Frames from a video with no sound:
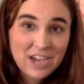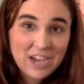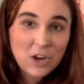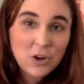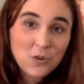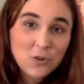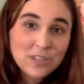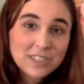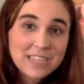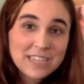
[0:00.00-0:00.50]

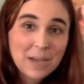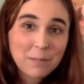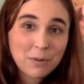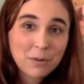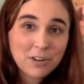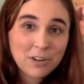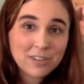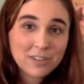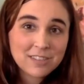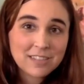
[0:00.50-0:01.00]
Who was that
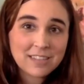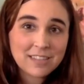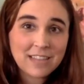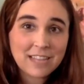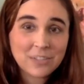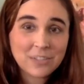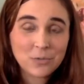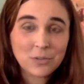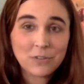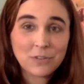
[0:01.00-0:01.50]
person
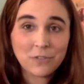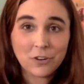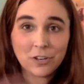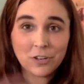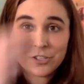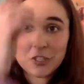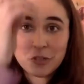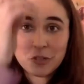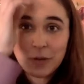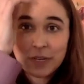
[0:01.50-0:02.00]
that's
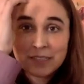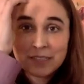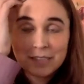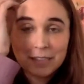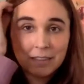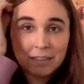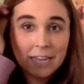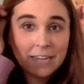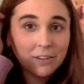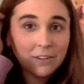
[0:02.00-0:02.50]
referred to as
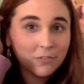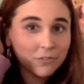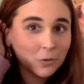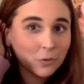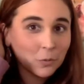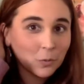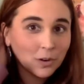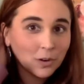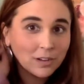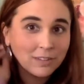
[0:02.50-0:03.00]
the light of
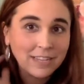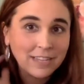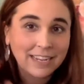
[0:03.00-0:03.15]
the world?